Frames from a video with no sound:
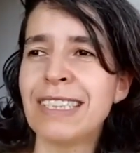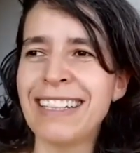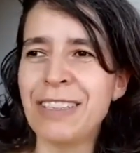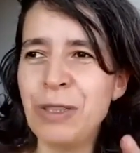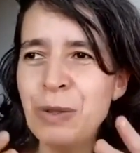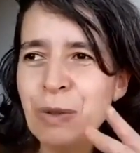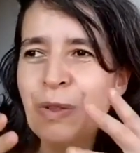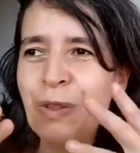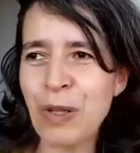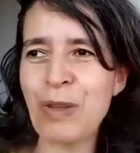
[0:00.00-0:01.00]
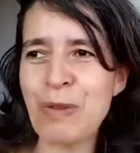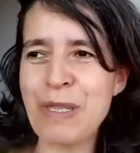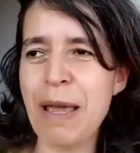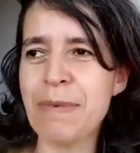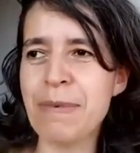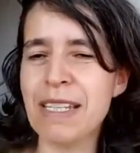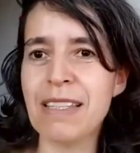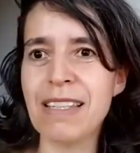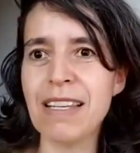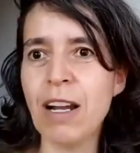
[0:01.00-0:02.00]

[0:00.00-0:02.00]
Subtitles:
that you taught to them this